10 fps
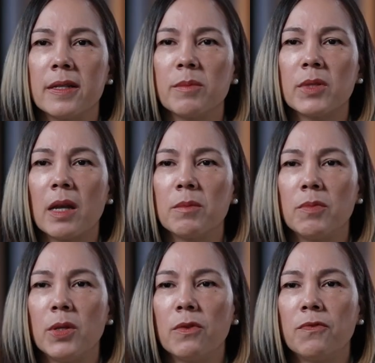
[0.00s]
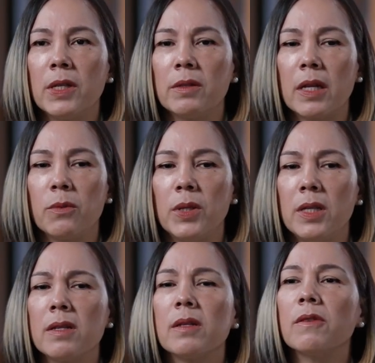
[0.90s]
Sometimes we don't feel that we
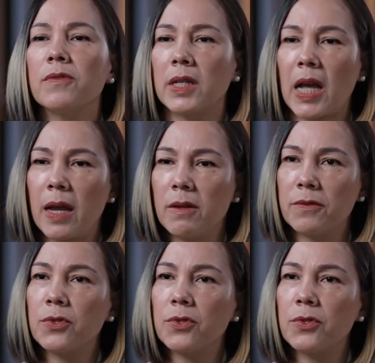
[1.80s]
deserve the kind of